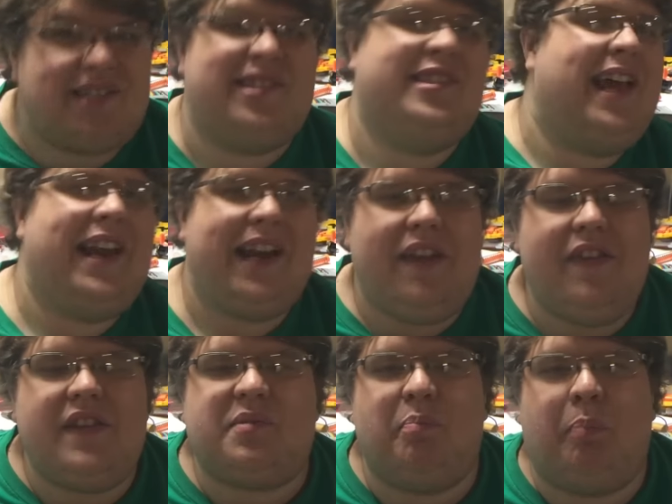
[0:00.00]
sitting in
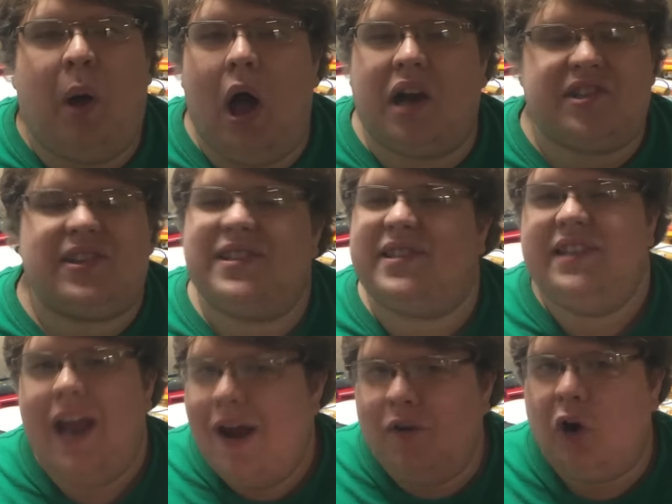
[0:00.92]
this box that's
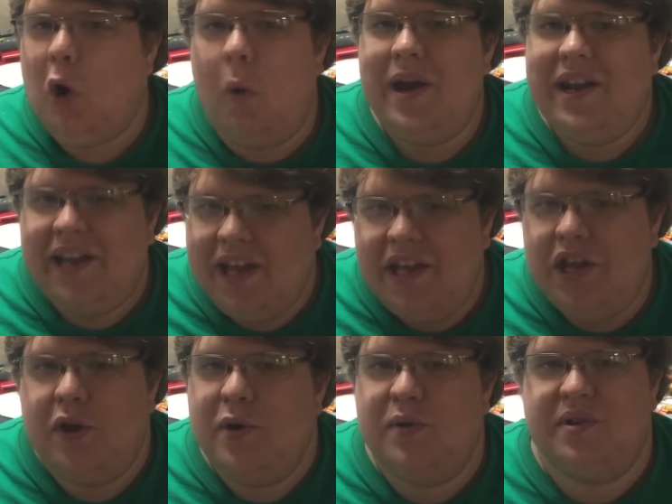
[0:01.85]
never going to get
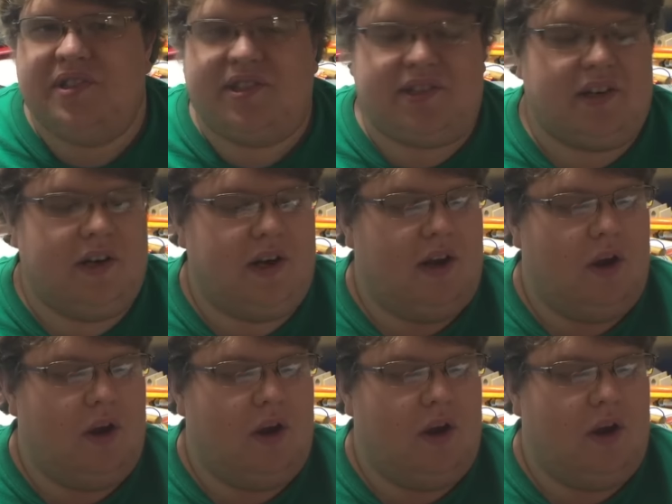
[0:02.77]
used.